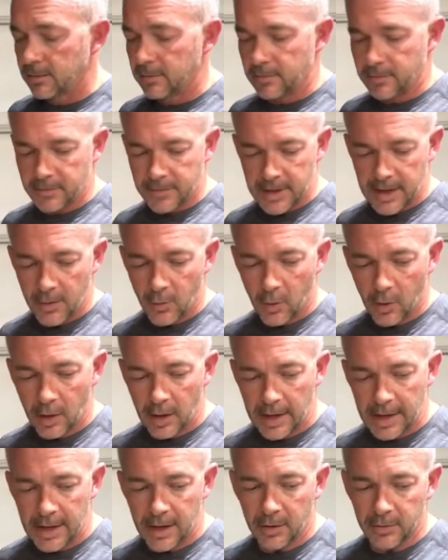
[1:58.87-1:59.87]
they were
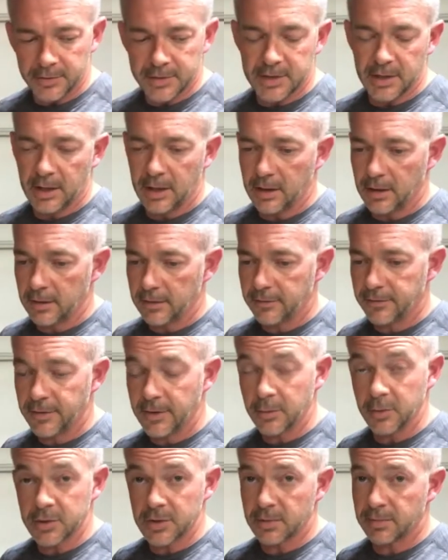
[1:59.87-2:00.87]
out of, it
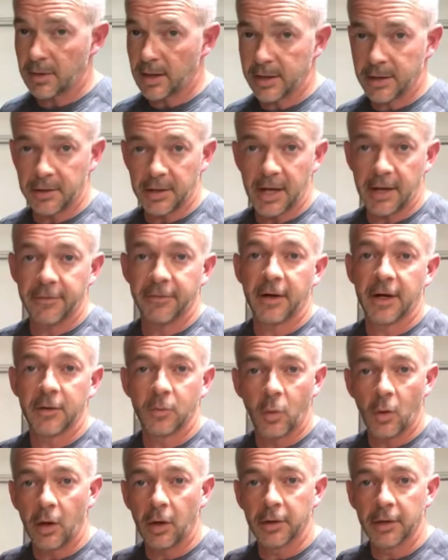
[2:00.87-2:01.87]
was, I could not find
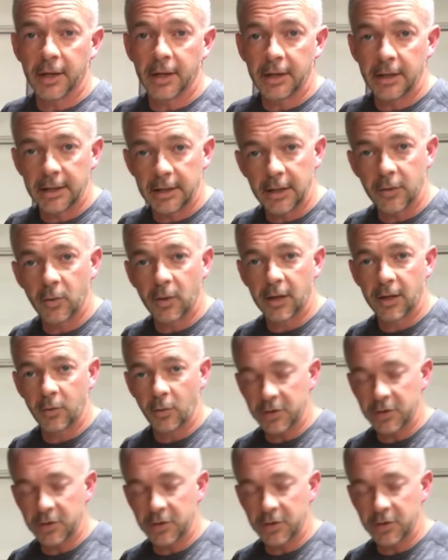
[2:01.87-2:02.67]
walnut anywhere, which